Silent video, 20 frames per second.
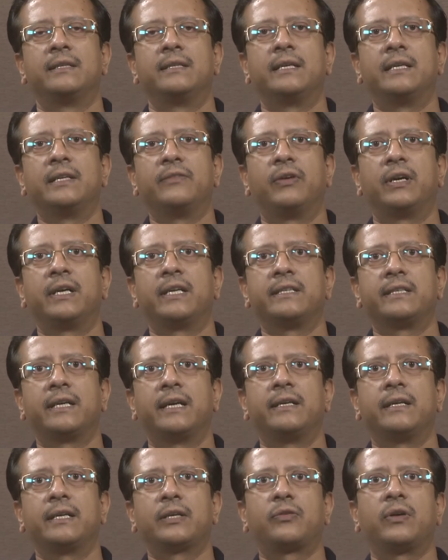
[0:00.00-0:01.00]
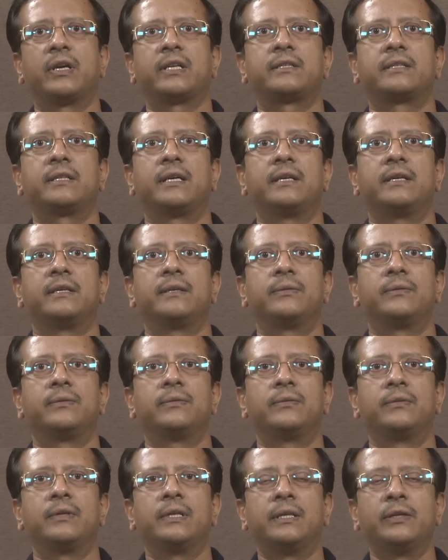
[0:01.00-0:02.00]
then if a design requires the
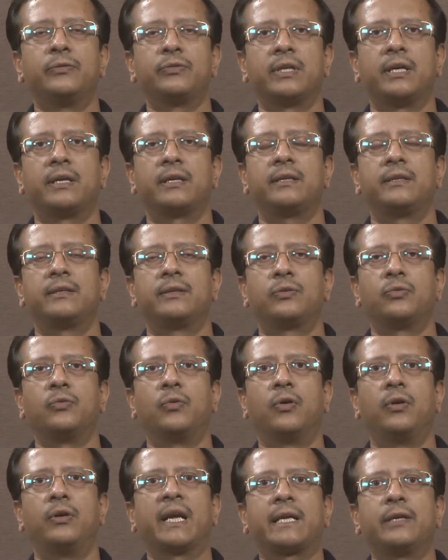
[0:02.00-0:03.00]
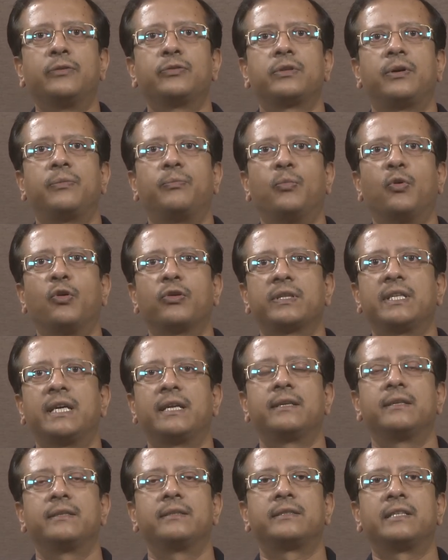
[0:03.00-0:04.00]
user to make use of more
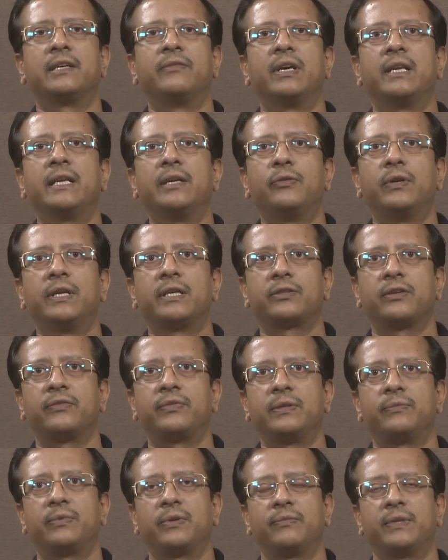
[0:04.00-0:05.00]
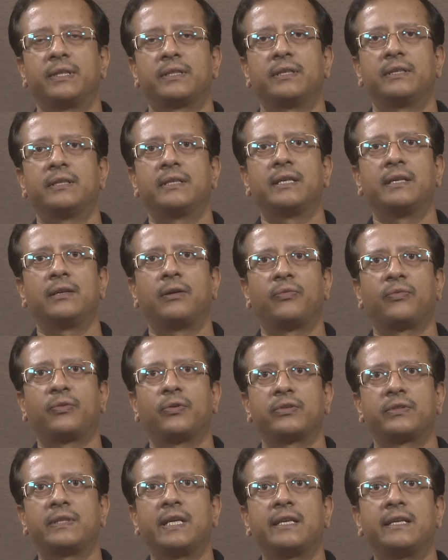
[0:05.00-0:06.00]
than 7 units of information, then of
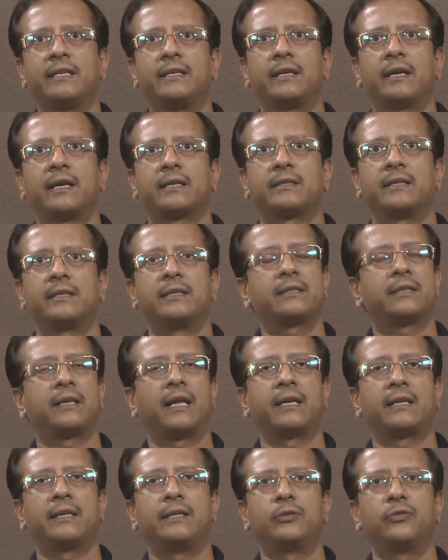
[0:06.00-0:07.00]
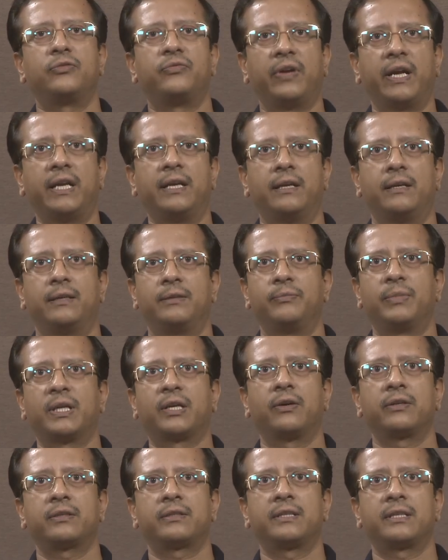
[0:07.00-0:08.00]
course that interaction is likely to fail,
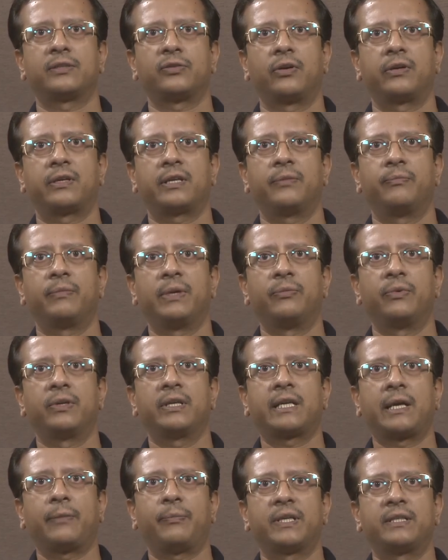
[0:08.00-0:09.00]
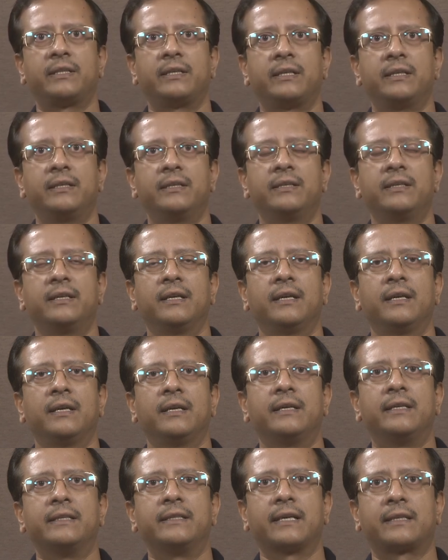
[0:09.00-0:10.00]
because the short term memory capacity
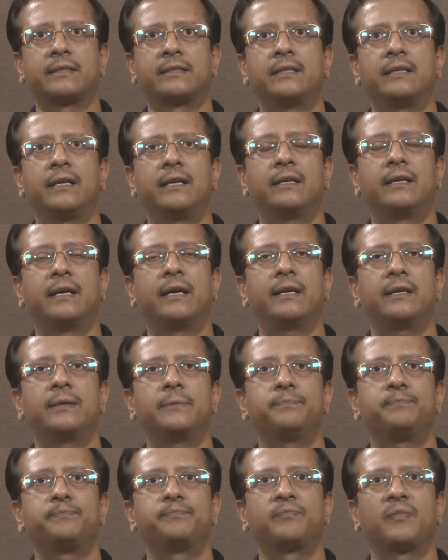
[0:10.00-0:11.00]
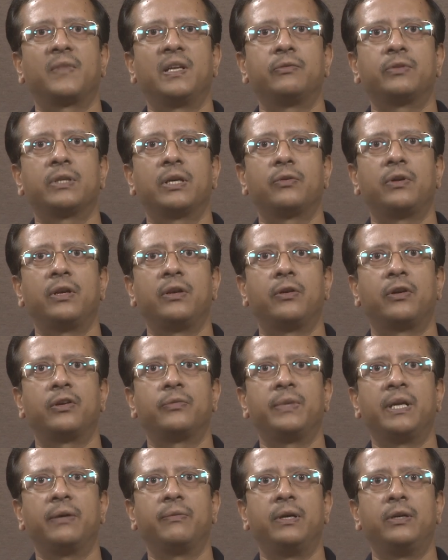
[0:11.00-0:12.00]
is exceeded and user will
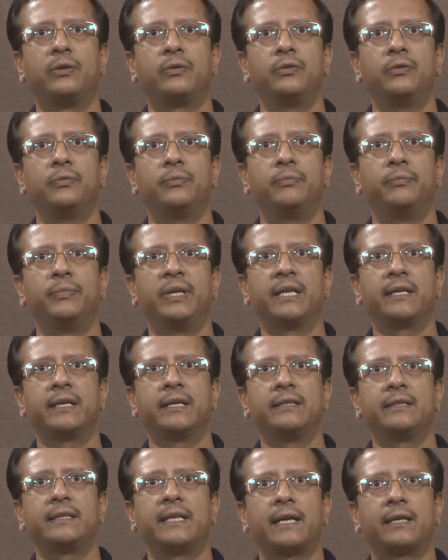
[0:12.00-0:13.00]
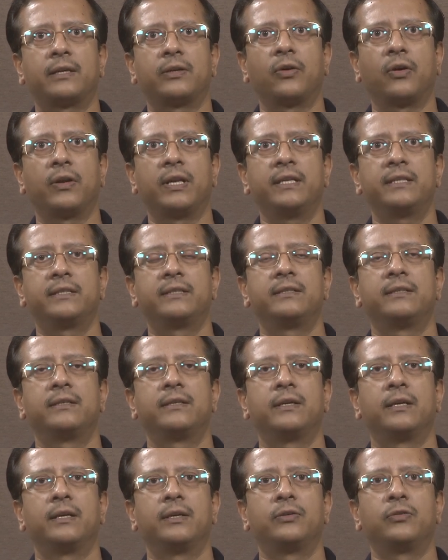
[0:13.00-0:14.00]
not be able to bring in that knowledge
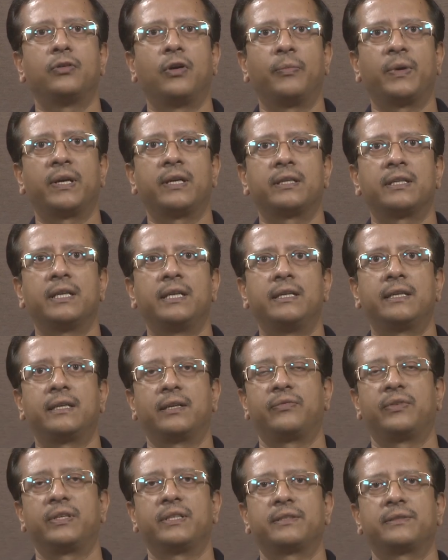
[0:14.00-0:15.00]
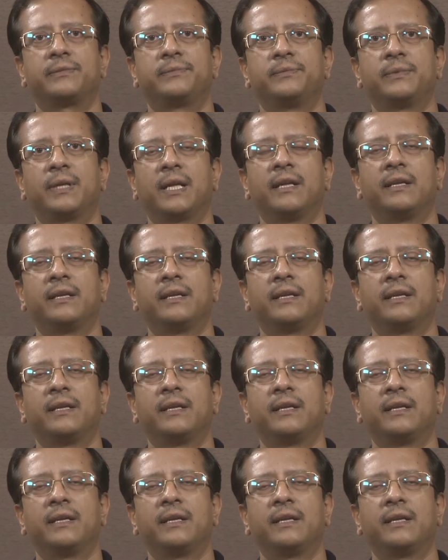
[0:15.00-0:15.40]
to operate the interface.